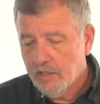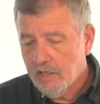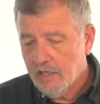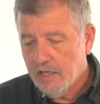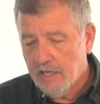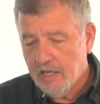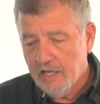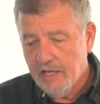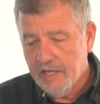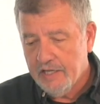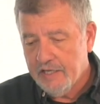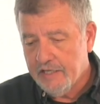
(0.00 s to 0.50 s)

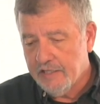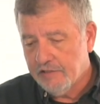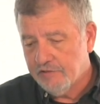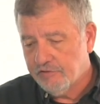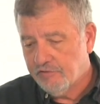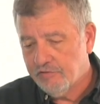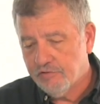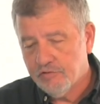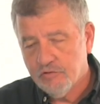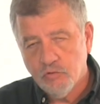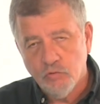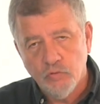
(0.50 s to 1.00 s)

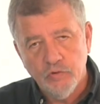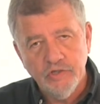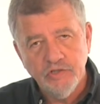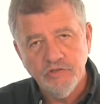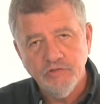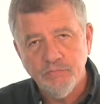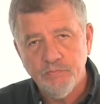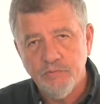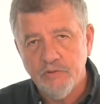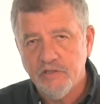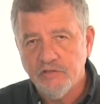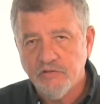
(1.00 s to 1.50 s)
It's
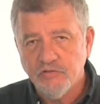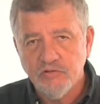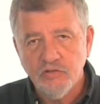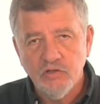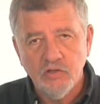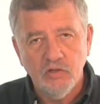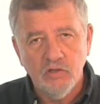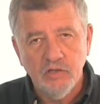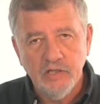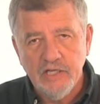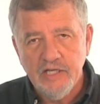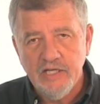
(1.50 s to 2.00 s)
crisp, it's
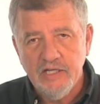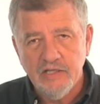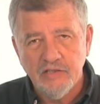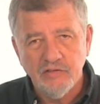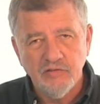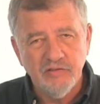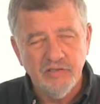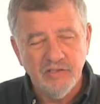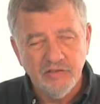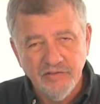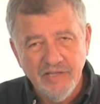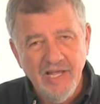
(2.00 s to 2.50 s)
clean,
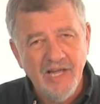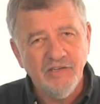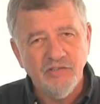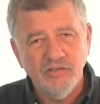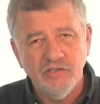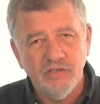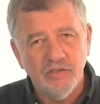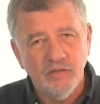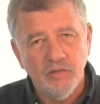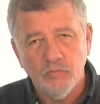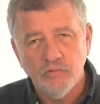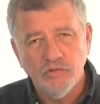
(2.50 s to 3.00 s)
it's
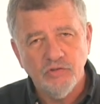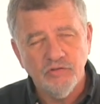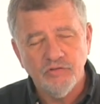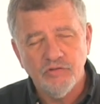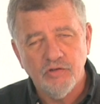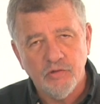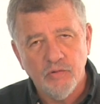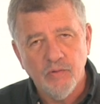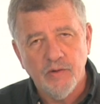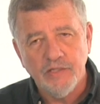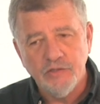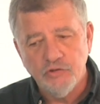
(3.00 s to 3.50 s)
actually just
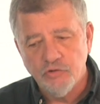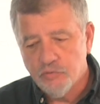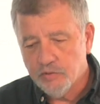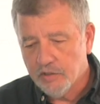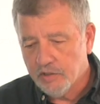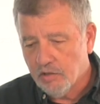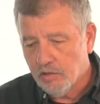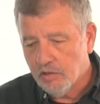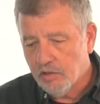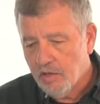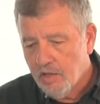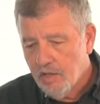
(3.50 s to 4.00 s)
a great
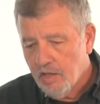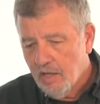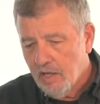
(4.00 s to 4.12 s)
trigger.